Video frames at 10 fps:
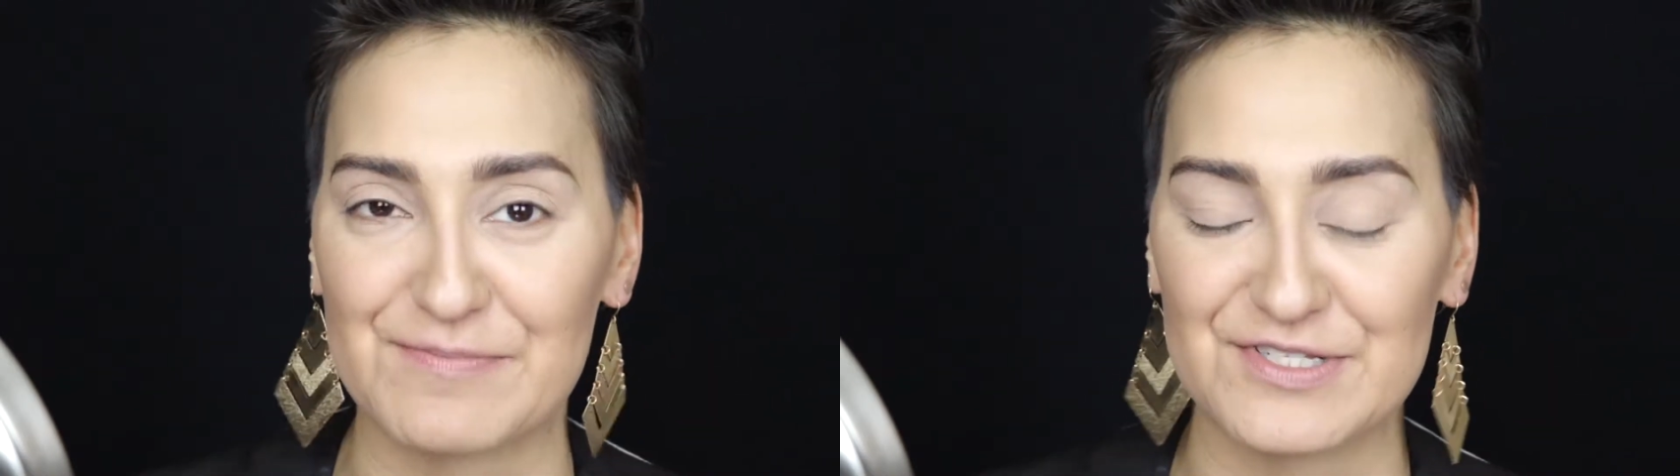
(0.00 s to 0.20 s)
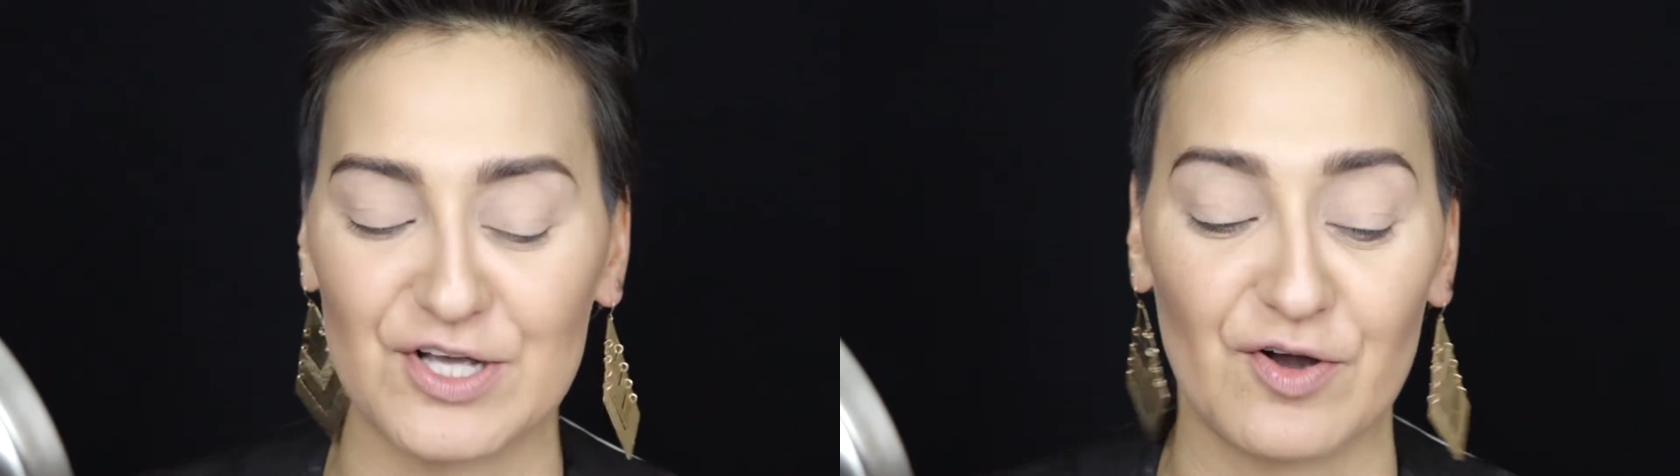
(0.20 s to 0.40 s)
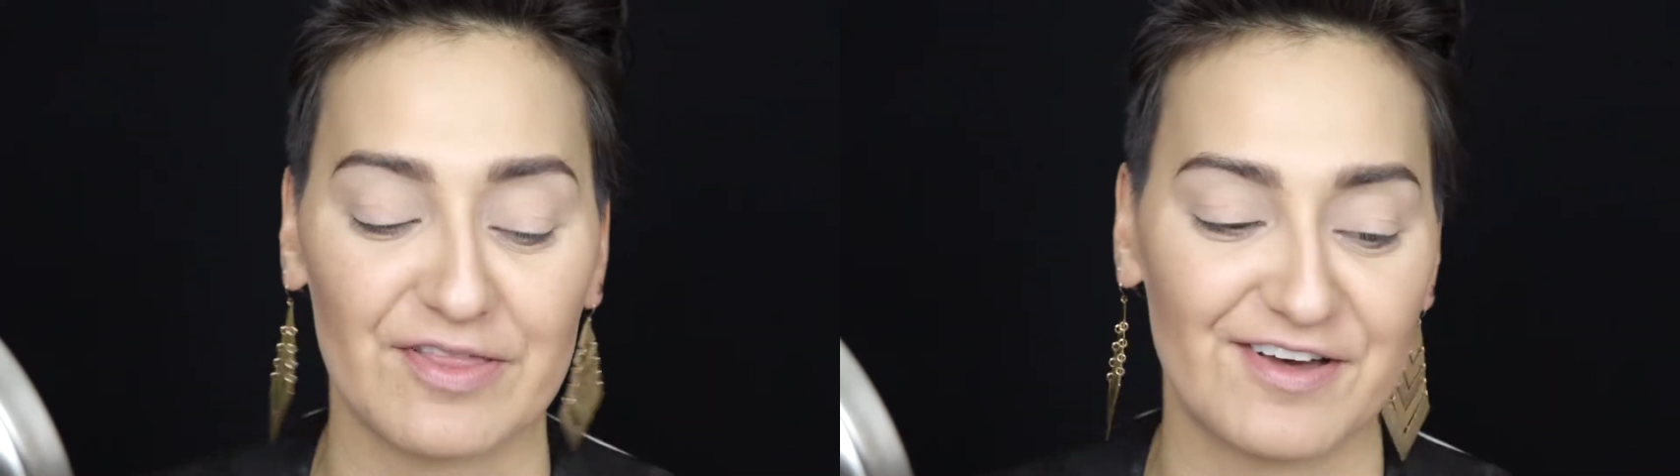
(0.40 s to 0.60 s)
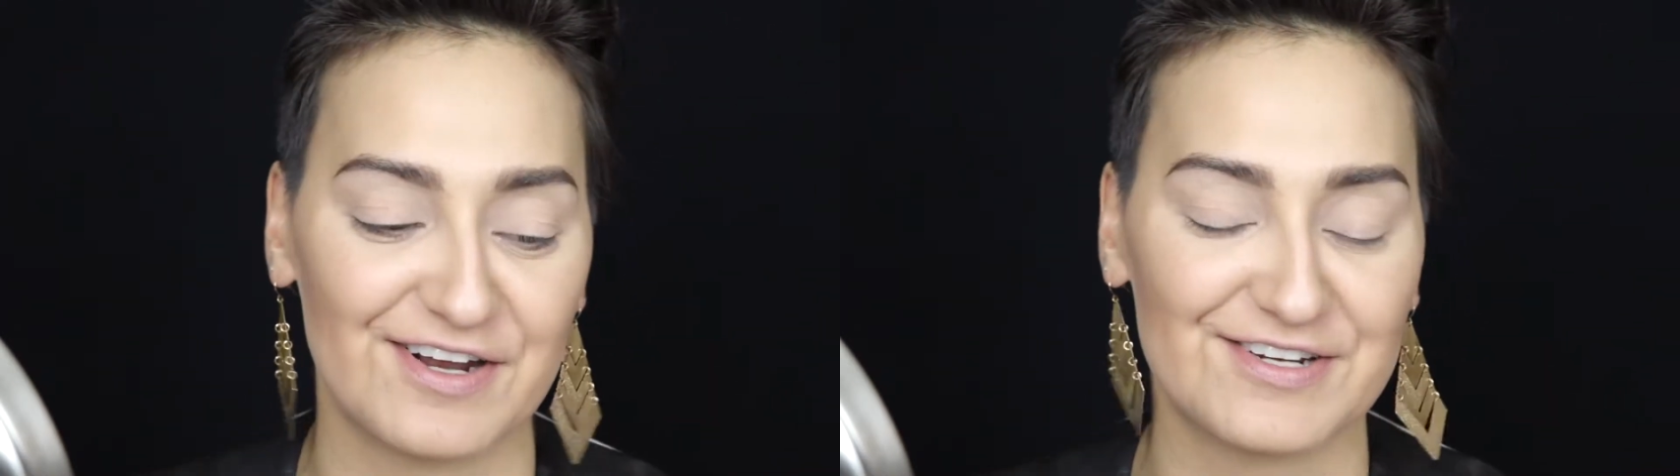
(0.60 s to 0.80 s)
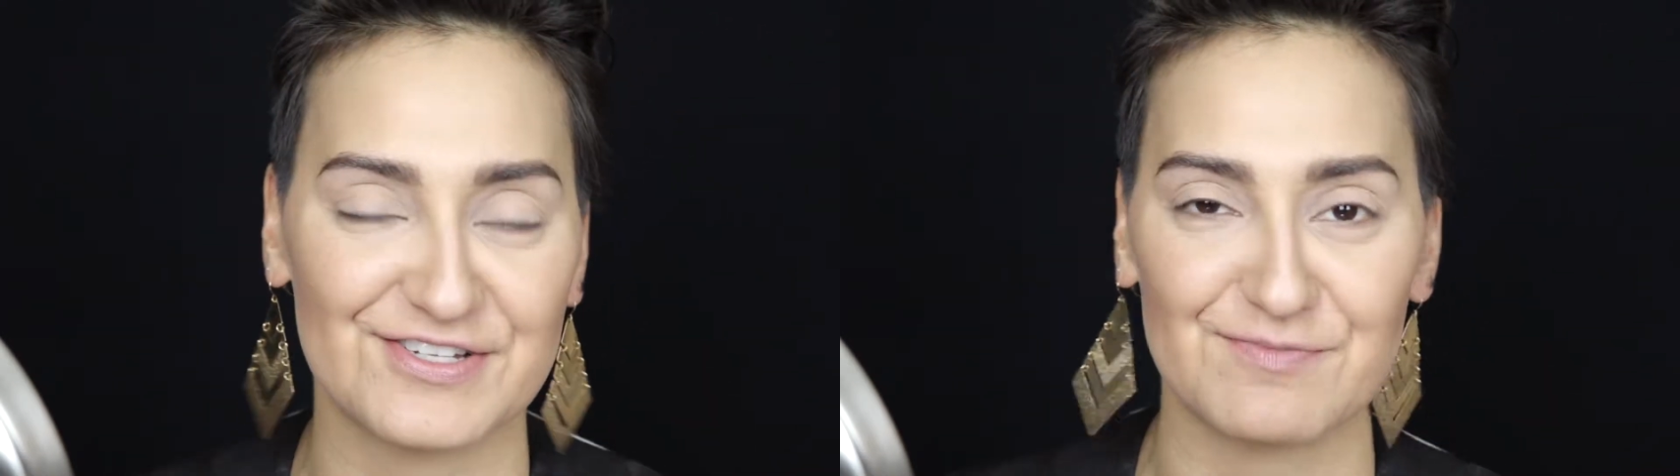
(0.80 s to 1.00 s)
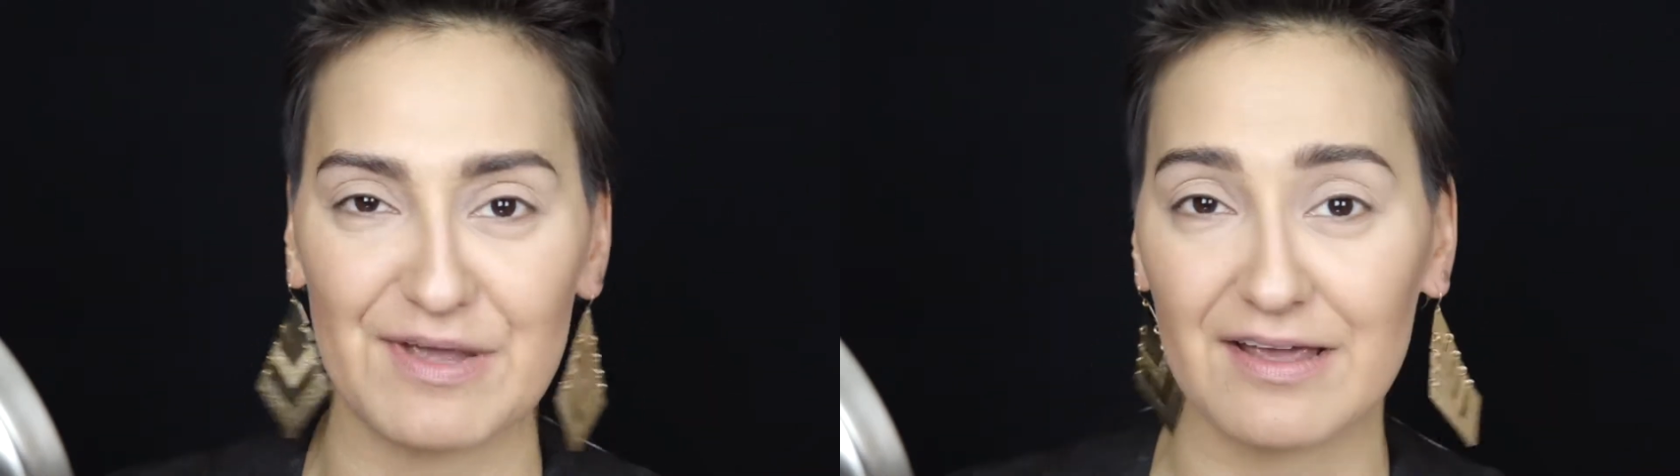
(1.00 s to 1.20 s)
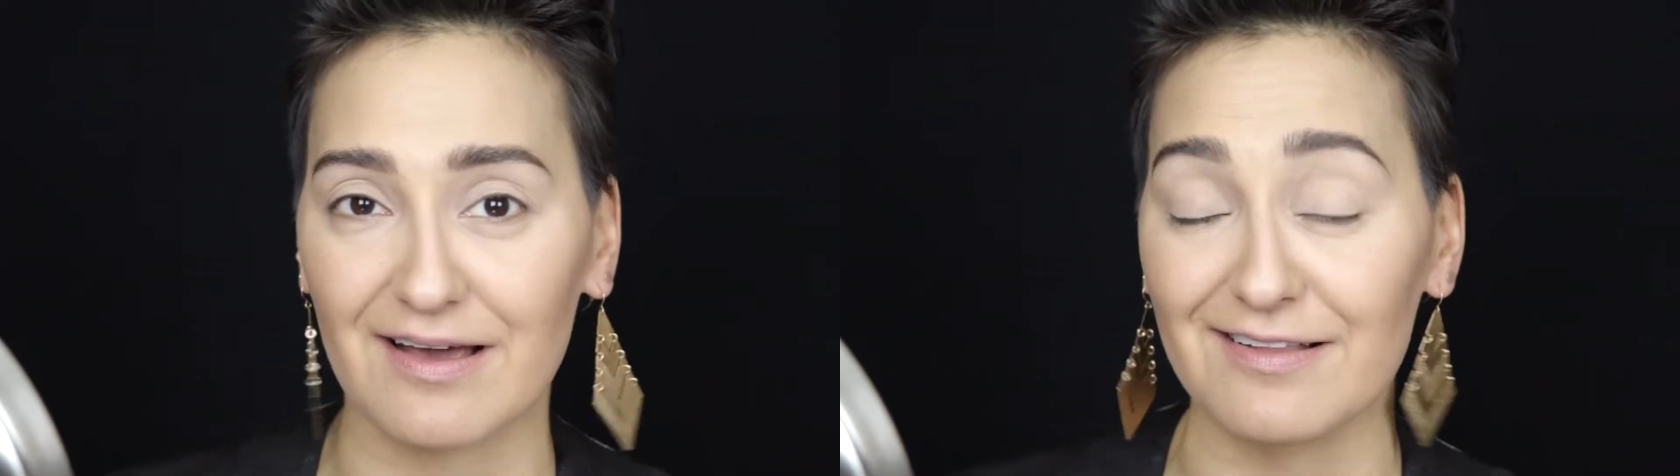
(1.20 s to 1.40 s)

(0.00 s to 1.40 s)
So I thought I'd just make